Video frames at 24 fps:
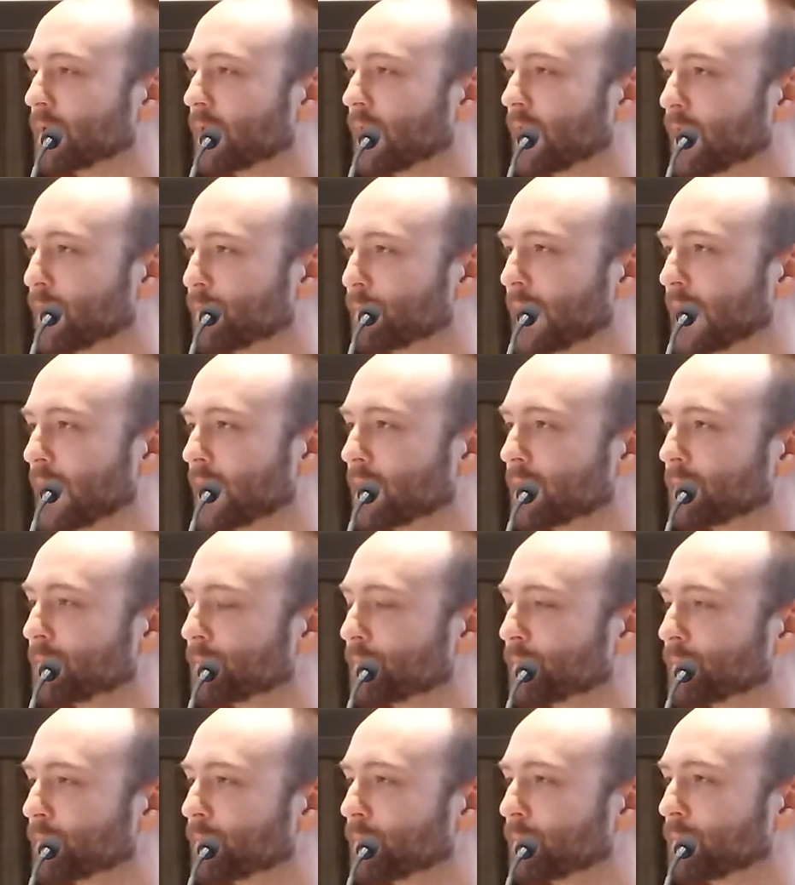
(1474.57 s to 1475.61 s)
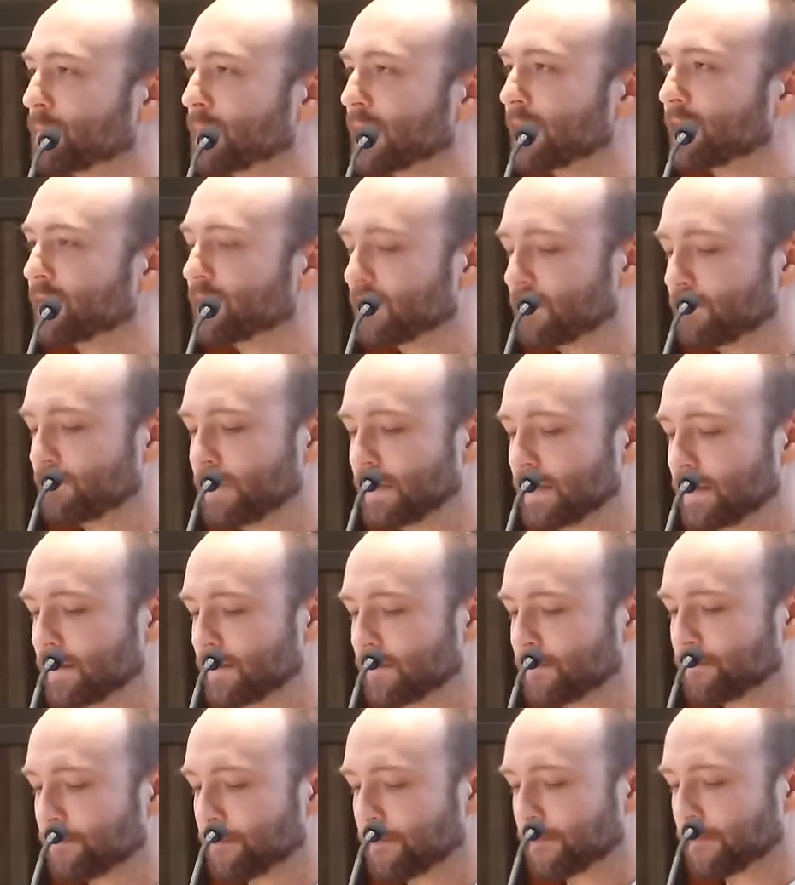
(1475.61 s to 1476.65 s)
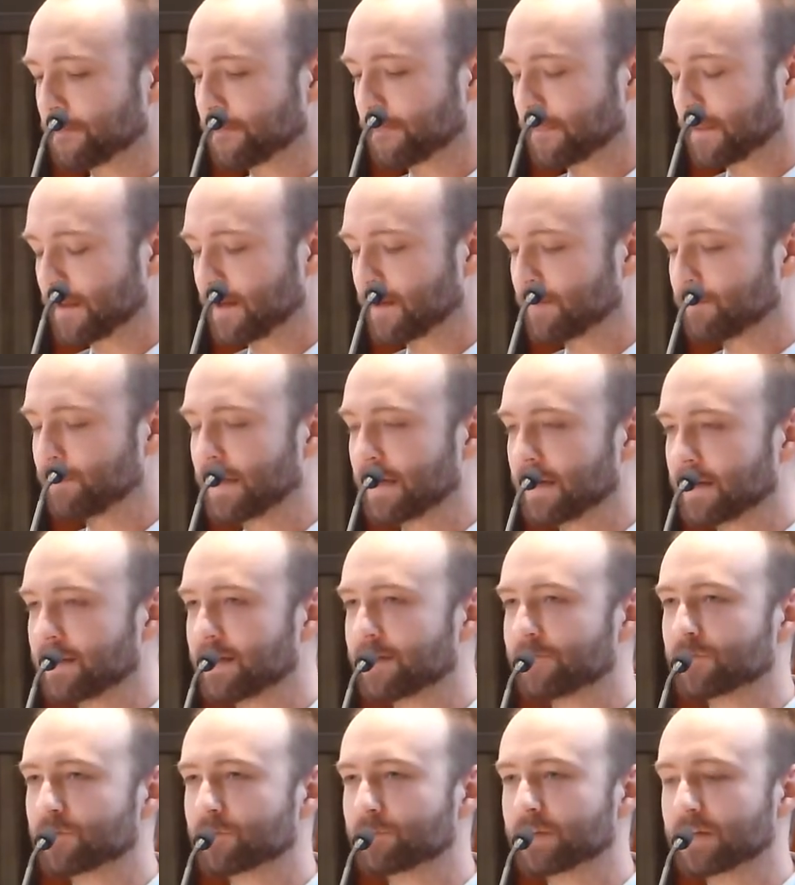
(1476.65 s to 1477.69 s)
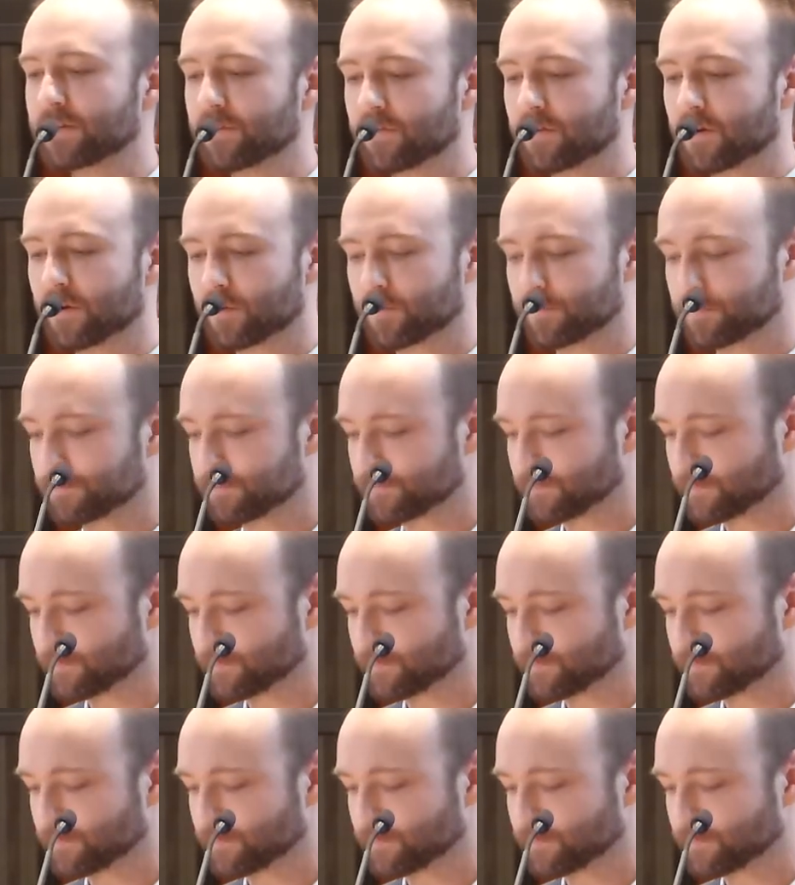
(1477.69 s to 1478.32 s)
Amen. Blessed be, and may it ever be so.